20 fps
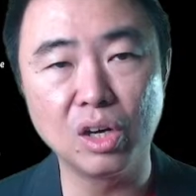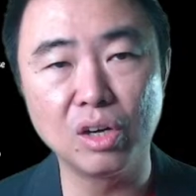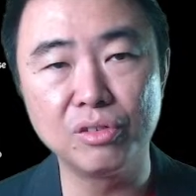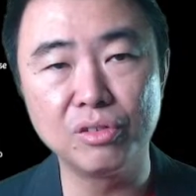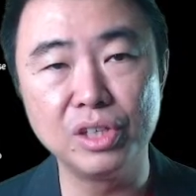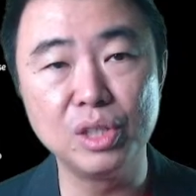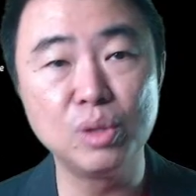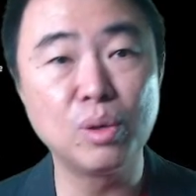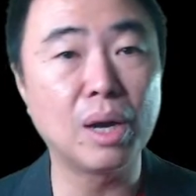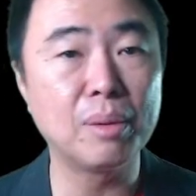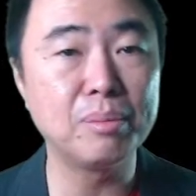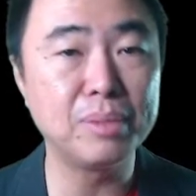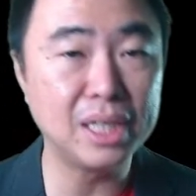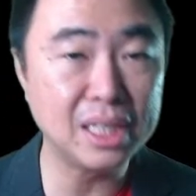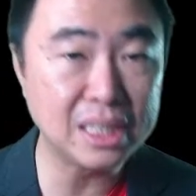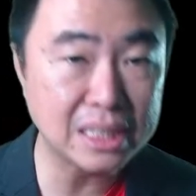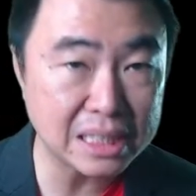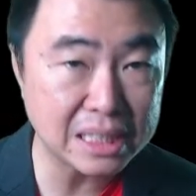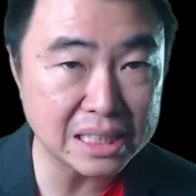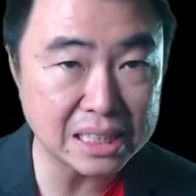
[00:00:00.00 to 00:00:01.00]
of new
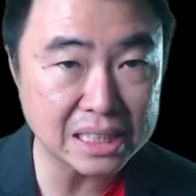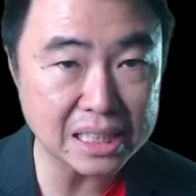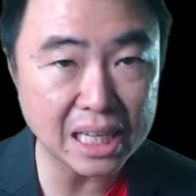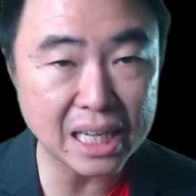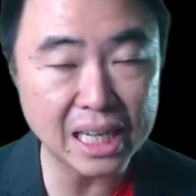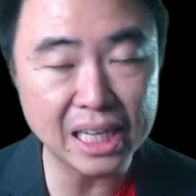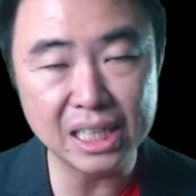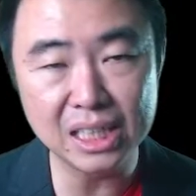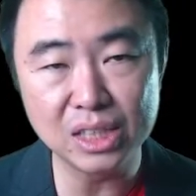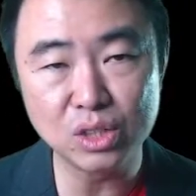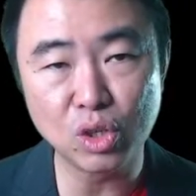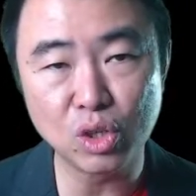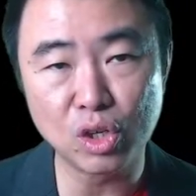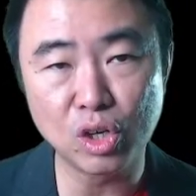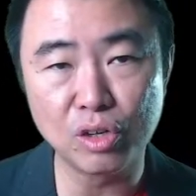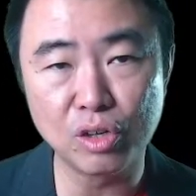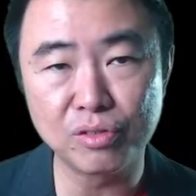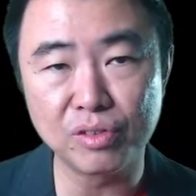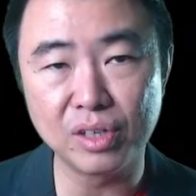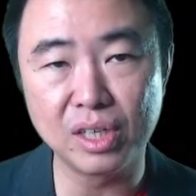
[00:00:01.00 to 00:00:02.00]
updates inside any sort
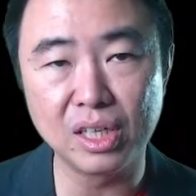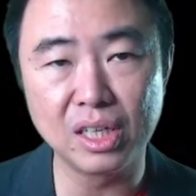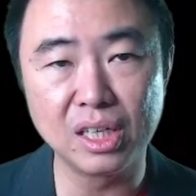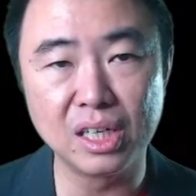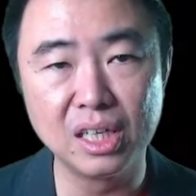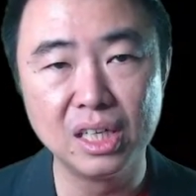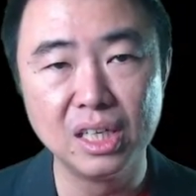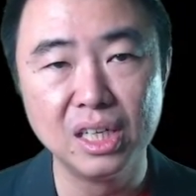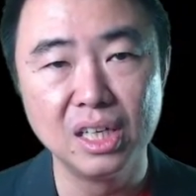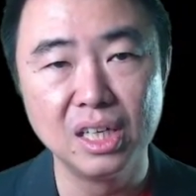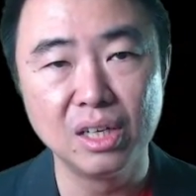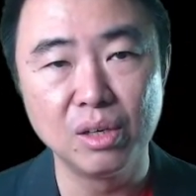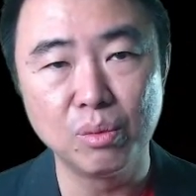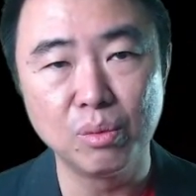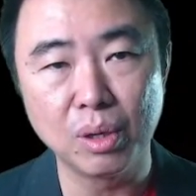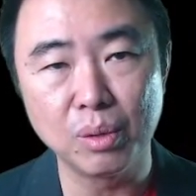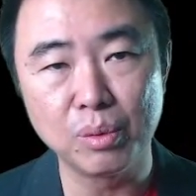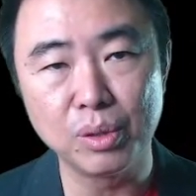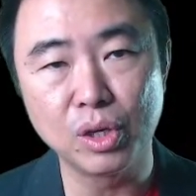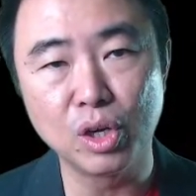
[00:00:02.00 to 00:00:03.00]
of
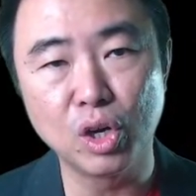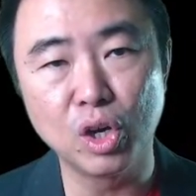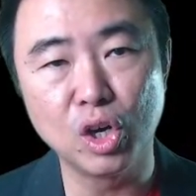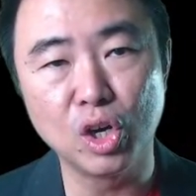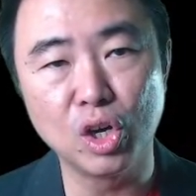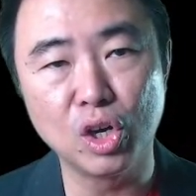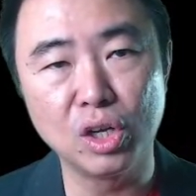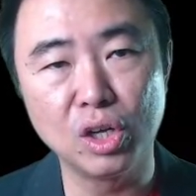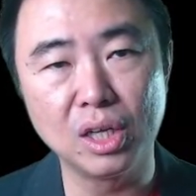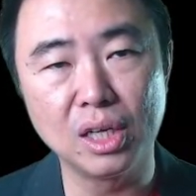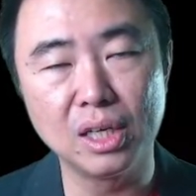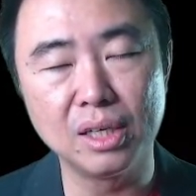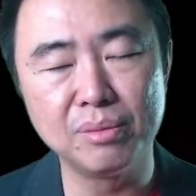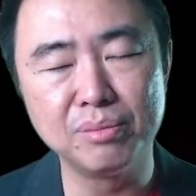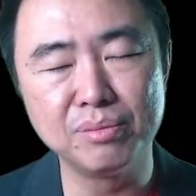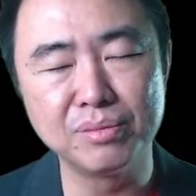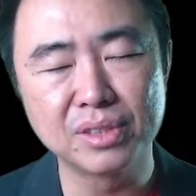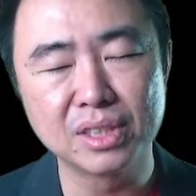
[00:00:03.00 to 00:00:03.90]
what we call any